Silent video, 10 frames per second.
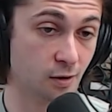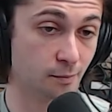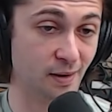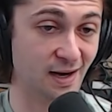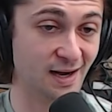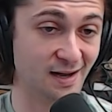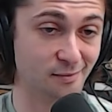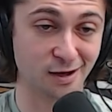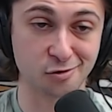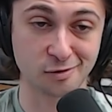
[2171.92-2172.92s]
By
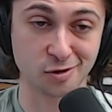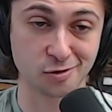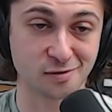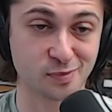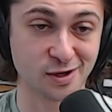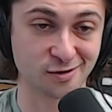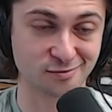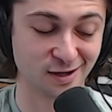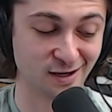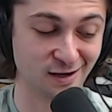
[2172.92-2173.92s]
making crypto disappear,
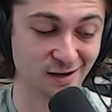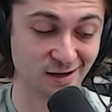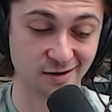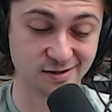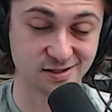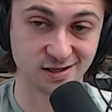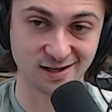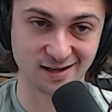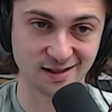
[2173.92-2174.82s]
hilariously.